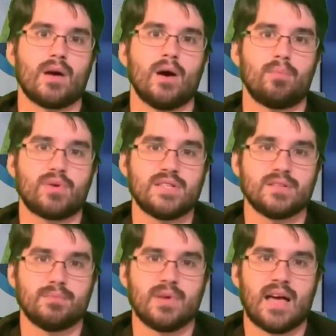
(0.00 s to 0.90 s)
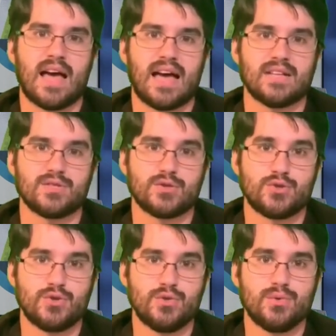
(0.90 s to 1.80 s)
A prism has
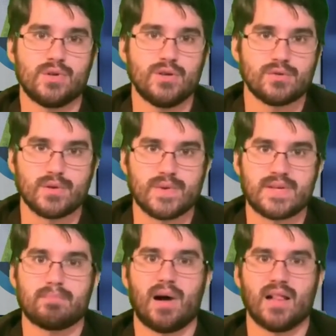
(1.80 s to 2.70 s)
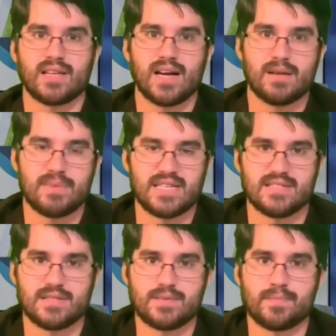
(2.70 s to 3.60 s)
two congruent polygon
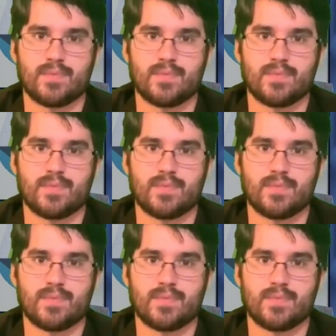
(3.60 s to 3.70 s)
bases,